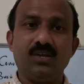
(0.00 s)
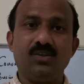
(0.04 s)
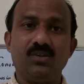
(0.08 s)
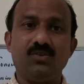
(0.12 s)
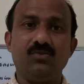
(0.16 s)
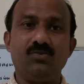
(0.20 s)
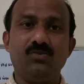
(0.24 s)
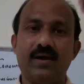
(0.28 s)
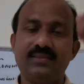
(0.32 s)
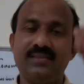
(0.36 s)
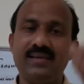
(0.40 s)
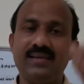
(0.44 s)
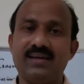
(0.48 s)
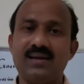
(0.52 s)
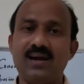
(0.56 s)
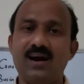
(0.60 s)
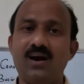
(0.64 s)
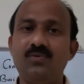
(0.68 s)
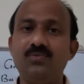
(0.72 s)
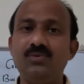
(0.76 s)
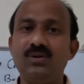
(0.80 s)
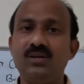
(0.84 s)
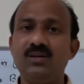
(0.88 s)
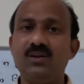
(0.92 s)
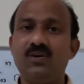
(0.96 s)
You are the
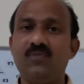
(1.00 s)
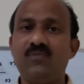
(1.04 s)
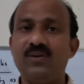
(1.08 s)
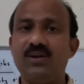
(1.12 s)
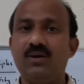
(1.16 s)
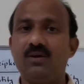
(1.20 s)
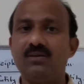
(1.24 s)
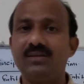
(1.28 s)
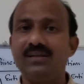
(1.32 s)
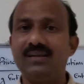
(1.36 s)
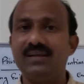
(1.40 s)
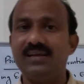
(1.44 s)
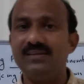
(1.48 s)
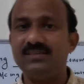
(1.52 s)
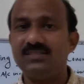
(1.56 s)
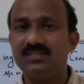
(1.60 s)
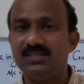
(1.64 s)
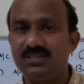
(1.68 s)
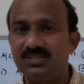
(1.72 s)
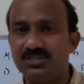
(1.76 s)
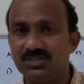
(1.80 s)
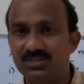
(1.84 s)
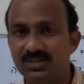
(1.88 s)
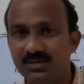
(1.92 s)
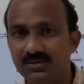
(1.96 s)
accountant of an
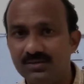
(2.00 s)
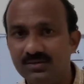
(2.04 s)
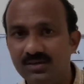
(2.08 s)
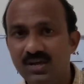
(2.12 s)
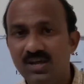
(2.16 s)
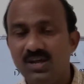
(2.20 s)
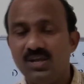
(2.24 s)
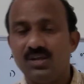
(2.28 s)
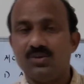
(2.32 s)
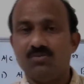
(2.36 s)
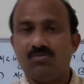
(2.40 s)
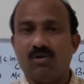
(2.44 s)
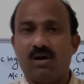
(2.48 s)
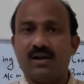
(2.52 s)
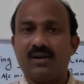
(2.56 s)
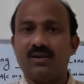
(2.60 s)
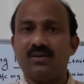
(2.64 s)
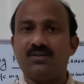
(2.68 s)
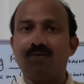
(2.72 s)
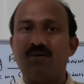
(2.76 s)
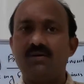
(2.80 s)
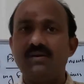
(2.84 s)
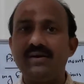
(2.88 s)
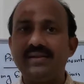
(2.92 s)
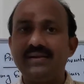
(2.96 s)
organization. You are
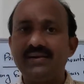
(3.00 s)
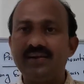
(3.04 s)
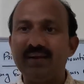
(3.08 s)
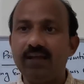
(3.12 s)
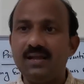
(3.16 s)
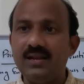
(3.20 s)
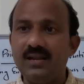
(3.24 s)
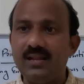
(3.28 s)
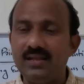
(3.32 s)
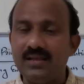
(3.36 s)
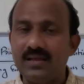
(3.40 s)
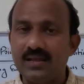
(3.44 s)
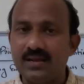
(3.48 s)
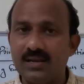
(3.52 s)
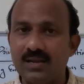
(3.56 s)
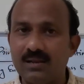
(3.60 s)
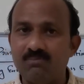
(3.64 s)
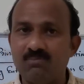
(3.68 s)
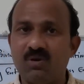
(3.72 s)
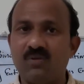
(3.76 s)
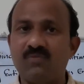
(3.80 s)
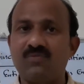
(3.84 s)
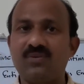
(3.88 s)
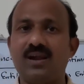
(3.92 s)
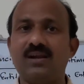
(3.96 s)
recording daily n
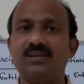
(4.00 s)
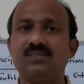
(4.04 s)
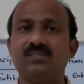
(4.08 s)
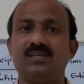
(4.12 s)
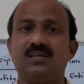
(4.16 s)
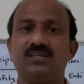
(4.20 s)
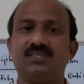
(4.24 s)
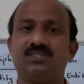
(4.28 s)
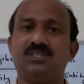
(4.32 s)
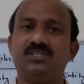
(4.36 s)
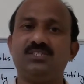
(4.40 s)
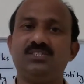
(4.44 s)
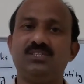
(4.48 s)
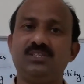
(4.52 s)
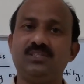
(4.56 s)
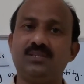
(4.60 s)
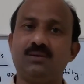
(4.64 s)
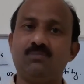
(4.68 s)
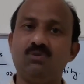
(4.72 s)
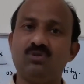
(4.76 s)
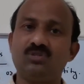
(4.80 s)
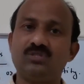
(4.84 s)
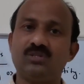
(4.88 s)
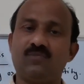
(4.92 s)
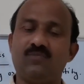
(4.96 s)
number of transactions
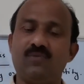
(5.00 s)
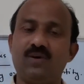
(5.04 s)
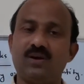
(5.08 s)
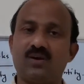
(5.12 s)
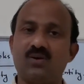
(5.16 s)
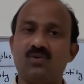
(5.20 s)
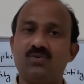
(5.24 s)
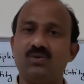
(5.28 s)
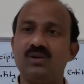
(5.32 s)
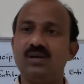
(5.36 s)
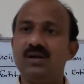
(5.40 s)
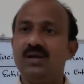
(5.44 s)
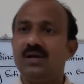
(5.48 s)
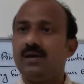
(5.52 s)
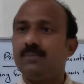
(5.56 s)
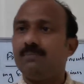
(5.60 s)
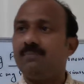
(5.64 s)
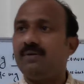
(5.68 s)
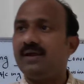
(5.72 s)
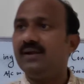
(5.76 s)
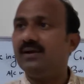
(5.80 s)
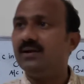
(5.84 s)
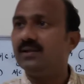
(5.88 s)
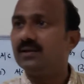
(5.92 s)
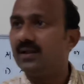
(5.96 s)
in the books of account,
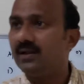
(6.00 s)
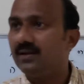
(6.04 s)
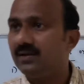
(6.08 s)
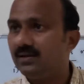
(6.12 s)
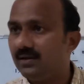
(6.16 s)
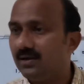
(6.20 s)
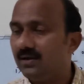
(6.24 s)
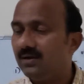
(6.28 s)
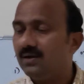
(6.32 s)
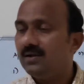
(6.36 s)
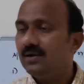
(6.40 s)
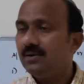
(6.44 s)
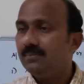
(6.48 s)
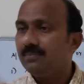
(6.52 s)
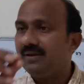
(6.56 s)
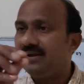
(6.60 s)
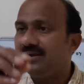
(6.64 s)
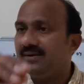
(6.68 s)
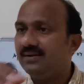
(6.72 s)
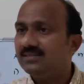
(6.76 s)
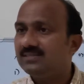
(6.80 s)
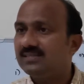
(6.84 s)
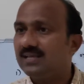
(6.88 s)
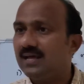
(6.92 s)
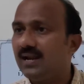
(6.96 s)
paid rent,
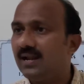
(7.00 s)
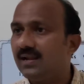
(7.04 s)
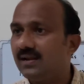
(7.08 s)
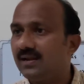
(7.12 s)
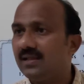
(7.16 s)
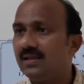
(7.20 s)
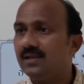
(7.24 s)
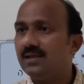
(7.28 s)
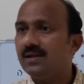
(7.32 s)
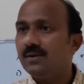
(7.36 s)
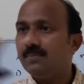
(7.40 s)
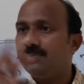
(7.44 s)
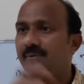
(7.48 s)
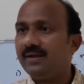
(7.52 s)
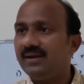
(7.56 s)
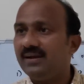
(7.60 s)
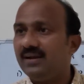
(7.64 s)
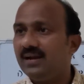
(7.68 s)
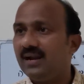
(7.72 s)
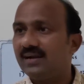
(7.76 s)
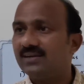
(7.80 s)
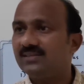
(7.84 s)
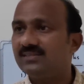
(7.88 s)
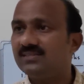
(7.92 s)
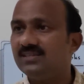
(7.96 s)
paid salary,
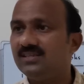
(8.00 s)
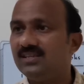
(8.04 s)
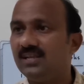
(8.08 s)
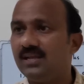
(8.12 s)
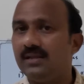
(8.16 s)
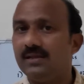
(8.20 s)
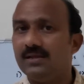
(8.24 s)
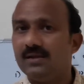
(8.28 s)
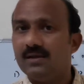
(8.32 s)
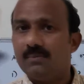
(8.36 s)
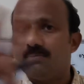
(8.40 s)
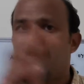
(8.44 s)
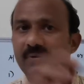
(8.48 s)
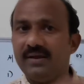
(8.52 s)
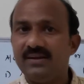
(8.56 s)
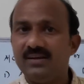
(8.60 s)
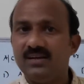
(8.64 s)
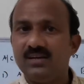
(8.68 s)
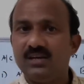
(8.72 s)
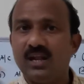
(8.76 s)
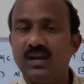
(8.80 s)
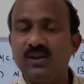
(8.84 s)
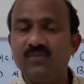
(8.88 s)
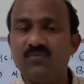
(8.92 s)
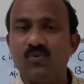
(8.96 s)
paid electricity,
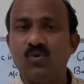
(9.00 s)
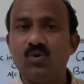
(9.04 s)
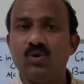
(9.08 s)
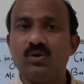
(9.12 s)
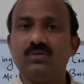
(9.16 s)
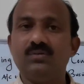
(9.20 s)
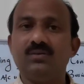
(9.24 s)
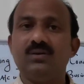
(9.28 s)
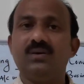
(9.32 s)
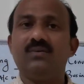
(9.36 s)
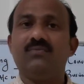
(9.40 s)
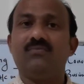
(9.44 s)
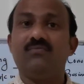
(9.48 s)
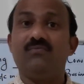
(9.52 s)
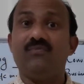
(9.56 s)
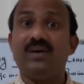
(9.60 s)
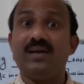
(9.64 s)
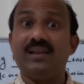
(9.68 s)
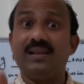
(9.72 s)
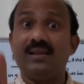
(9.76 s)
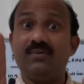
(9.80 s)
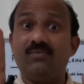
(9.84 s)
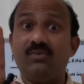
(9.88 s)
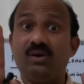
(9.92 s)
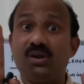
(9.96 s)
paid telephone.
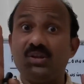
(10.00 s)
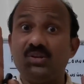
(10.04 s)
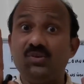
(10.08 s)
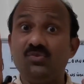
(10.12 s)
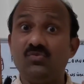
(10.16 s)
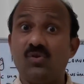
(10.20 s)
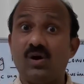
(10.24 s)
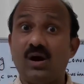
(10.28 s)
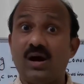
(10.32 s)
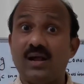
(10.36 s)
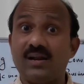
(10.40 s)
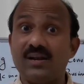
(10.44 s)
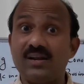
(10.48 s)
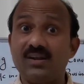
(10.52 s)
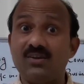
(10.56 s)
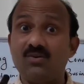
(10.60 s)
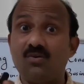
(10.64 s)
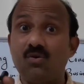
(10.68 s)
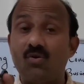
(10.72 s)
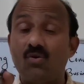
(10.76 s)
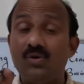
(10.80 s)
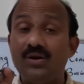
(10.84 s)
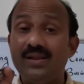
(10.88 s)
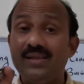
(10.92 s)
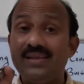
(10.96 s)
Whenever you are
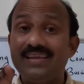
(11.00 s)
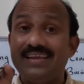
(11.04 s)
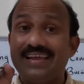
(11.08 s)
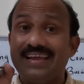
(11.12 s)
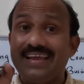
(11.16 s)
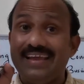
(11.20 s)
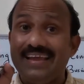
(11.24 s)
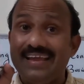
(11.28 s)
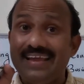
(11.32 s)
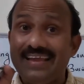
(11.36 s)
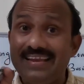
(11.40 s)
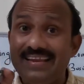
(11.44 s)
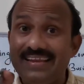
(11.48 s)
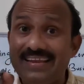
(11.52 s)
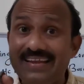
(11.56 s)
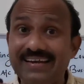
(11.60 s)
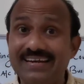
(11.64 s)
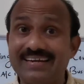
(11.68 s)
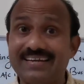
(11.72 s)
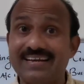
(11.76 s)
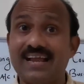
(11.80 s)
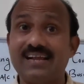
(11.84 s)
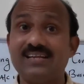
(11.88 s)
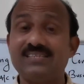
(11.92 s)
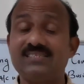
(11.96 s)
recording
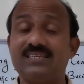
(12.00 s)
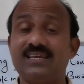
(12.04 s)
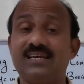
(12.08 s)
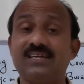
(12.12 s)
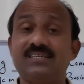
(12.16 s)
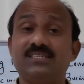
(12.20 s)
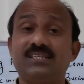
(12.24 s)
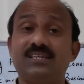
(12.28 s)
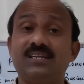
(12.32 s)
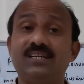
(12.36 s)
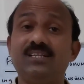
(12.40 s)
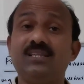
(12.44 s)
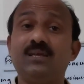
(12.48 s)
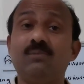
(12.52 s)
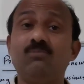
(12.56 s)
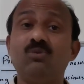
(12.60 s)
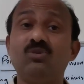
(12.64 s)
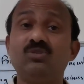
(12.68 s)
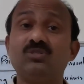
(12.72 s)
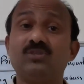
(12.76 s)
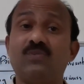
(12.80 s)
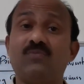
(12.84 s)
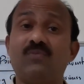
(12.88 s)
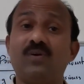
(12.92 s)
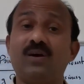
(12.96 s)
any transaction in the
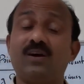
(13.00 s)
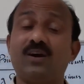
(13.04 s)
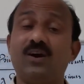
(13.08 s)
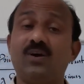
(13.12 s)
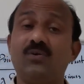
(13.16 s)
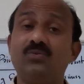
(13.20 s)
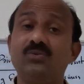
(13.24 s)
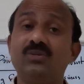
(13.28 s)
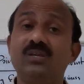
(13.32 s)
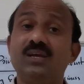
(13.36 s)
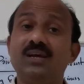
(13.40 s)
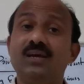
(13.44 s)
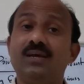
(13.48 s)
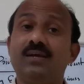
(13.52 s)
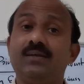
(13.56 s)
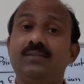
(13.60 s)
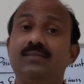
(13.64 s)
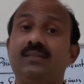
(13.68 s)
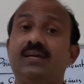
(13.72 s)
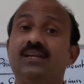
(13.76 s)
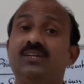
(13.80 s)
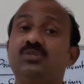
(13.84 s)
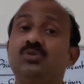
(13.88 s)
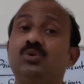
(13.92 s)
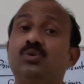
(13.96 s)
books of account,
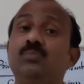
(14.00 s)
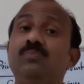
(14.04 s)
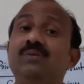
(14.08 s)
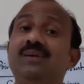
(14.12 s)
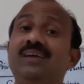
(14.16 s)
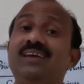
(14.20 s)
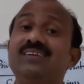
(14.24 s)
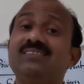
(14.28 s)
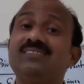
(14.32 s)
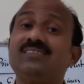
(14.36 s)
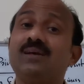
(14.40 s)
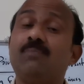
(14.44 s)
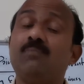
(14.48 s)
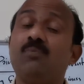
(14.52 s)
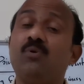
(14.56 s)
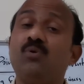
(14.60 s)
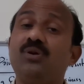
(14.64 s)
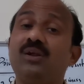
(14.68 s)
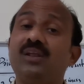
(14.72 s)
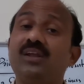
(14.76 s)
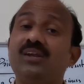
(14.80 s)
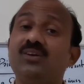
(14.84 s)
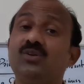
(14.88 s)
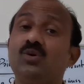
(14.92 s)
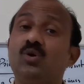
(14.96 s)
there should be a
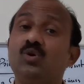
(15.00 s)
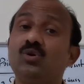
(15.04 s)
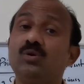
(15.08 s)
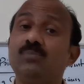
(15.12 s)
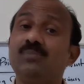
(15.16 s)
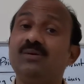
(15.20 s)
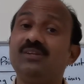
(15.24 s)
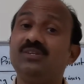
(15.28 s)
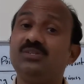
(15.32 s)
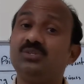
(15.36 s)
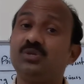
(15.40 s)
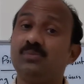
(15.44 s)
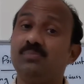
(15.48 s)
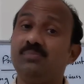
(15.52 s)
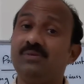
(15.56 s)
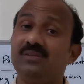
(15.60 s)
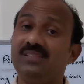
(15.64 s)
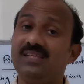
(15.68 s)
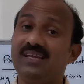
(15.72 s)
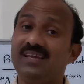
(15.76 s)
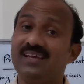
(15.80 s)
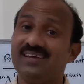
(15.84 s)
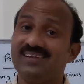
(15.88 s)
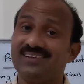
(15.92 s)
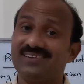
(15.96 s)
supporting document should
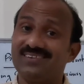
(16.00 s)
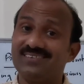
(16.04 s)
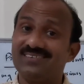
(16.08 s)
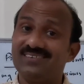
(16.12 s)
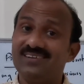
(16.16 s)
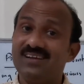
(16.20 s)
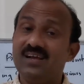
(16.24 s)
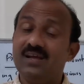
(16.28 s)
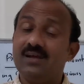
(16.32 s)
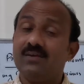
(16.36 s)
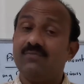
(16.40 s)
be there.